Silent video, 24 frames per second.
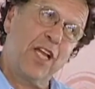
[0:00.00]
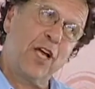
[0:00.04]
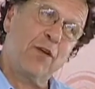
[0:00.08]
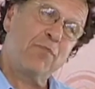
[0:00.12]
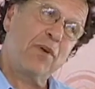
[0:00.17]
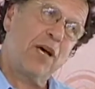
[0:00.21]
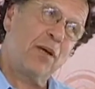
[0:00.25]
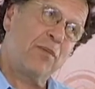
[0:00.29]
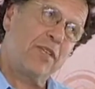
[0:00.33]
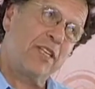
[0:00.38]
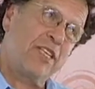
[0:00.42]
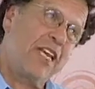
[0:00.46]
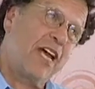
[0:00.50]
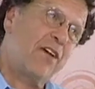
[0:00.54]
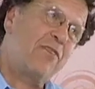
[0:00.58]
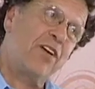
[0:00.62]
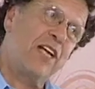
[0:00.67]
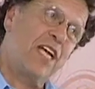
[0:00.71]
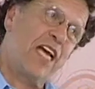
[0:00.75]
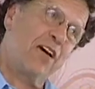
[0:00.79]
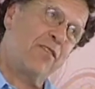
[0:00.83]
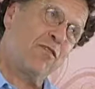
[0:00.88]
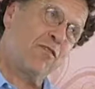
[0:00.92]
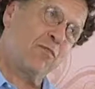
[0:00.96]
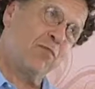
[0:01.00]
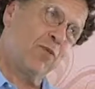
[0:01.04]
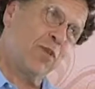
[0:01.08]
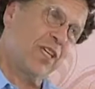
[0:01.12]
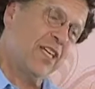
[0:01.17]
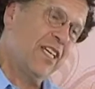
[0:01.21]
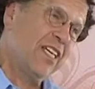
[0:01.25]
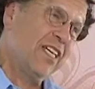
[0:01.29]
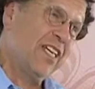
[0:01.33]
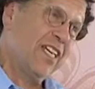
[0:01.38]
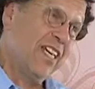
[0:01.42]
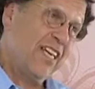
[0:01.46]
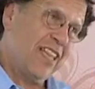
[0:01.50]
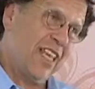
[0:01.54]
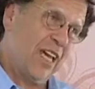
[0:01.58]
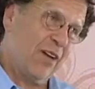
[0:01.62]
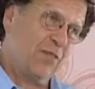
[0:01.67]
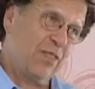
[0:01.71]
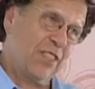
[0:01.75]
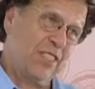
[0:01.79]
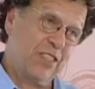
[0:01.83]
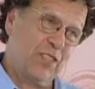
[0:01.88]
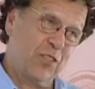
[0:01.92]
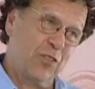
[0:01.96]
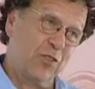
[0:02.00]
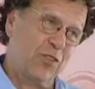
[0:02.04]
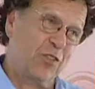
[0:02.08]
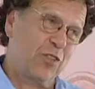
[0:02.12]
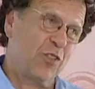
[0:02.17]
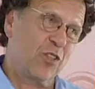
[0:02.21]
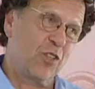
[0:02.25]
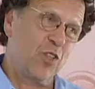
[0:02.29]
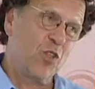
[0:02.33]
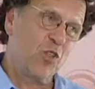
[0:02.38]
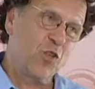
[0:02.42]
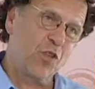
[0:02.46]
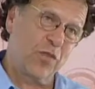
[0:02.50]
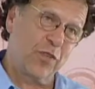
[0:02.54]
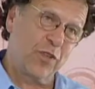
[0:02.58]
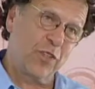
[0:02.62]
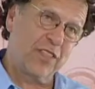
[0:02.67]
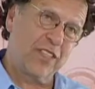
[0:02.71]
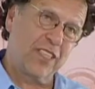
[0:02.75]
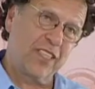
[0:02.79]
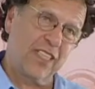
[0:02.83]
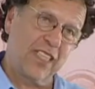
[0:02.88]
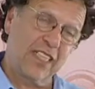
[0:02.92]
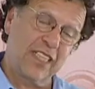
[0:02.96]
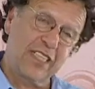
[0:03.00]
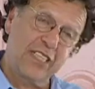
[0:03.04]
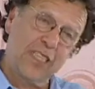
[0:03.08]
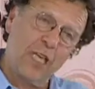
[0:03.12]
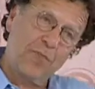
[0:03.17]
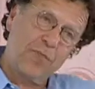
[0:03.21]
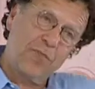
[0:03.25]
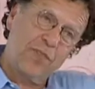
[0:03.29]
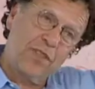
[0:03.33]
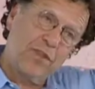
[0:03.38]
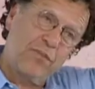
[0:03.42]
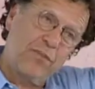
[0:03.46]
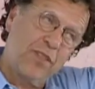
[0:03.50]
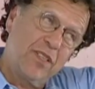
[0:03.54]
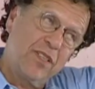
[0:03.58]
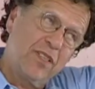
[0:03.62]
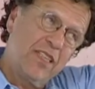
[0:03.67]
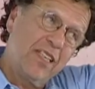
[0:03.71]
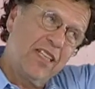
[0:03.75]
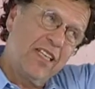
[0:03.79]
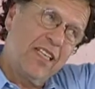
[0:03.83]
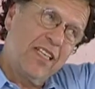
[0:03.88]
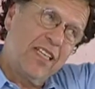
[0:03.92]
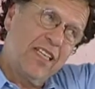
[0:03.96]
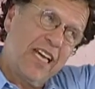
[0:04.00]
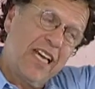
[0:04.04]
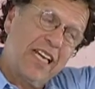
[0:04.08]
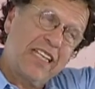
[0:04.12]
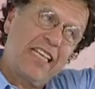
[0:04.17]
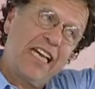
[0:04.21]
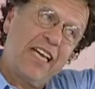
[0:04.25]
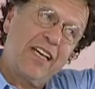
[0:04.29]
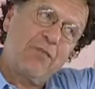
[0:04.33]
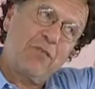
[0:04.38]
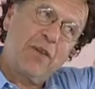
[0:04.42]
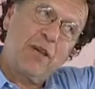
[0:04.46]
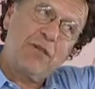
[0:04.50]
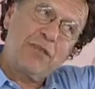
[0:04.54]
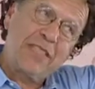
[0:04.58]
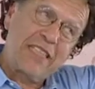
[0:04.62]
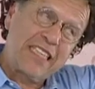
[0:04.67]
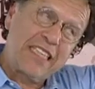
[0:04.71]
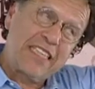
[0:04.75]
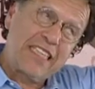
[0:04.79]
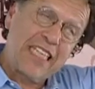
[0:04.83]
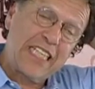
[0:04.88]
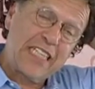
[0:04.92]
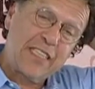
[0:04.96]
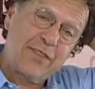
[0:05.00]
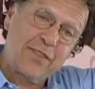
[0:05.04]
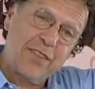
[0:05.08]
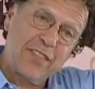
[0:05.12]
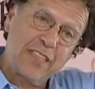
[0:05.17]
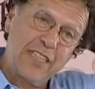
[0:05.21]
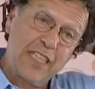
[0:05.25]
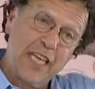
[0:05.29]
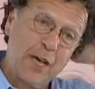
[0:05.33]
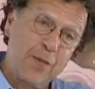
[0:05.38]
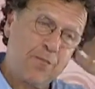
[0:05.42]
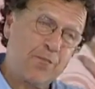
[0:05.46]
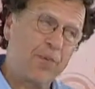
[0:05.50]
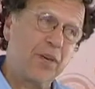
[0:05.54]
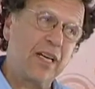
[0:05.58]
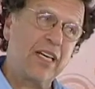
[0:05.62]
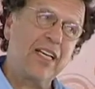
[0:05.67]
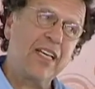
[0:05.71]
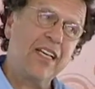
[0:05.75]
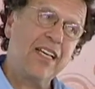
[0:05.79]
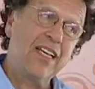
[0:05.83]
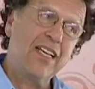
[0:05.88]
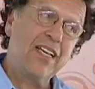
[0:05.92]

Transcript: I'll probably never have a book that was so, sort of universally acceptable and successful as that, but